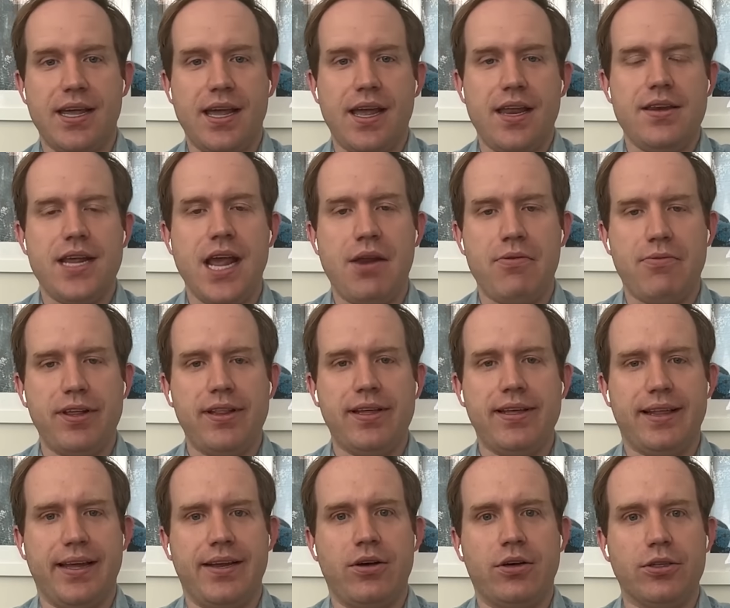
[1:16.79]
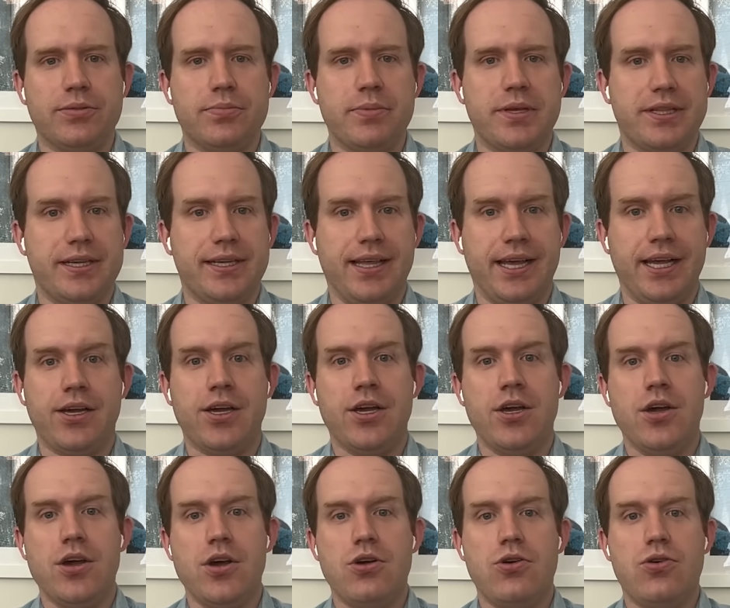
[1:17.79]
And really, ultimately,
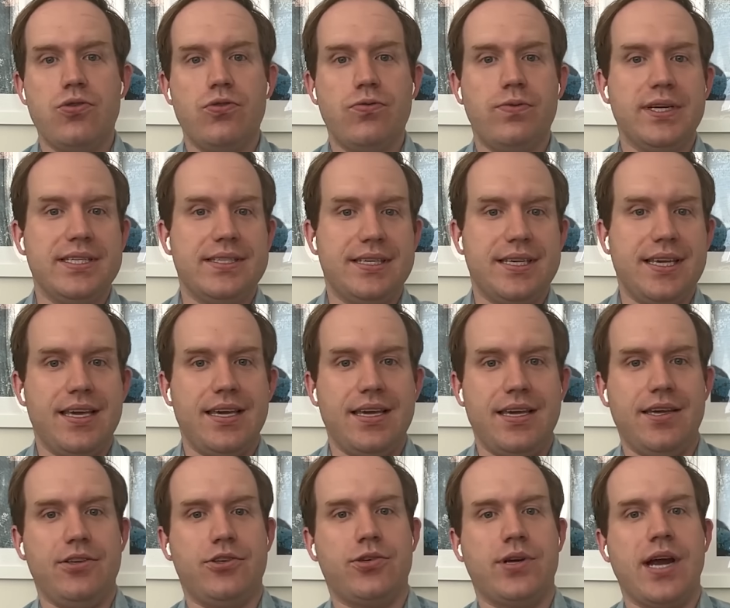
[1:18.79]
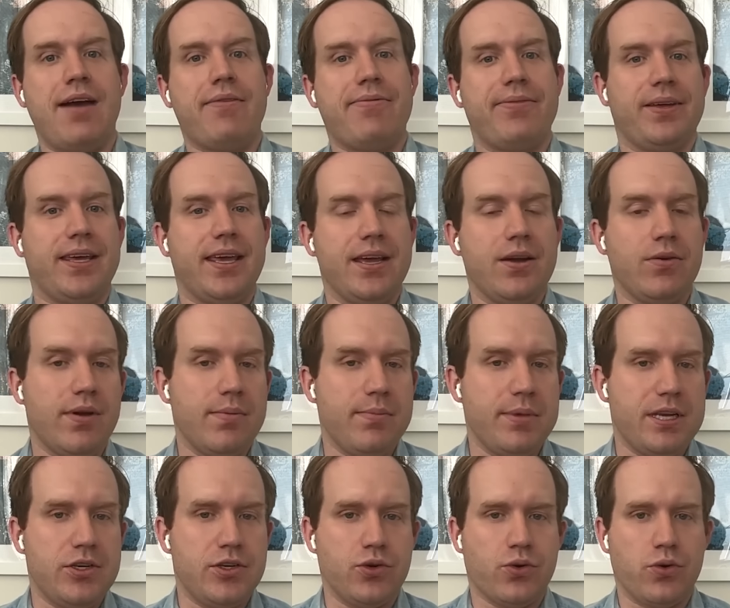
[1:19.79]
who was he trafficking
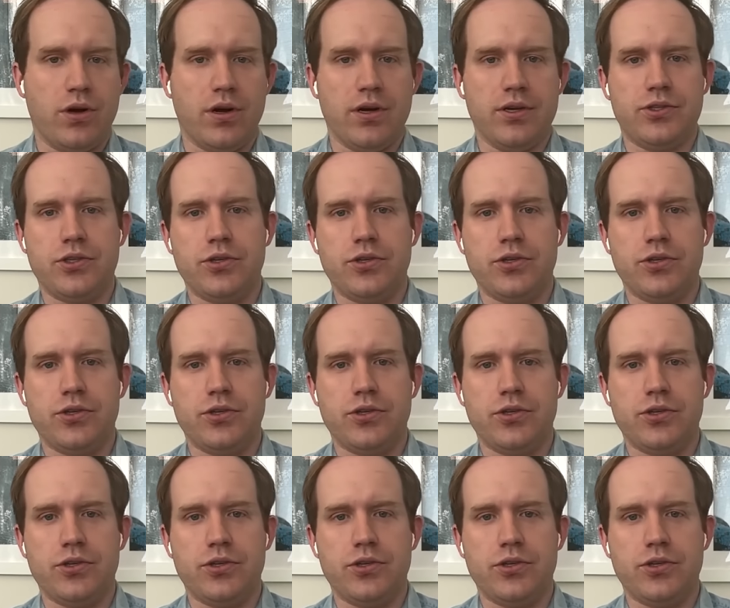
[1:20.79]
women towards?